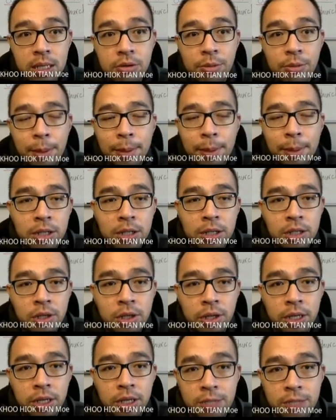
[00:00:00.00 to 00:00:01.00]
Remember,
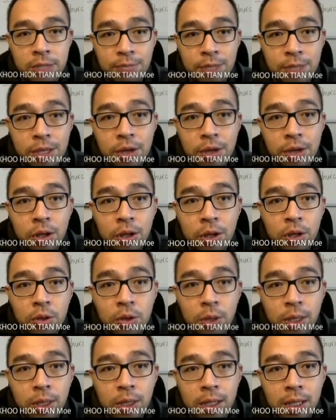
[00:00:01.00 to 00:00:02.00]
ultrasonic is beyond
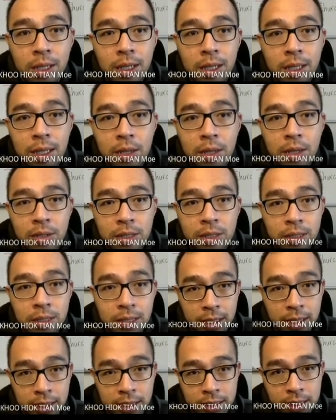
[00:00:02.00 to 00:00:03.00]
20,000
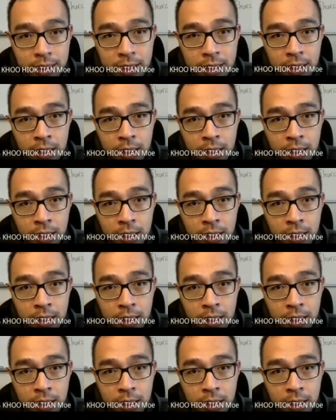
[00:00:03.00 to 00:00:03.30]
hertz.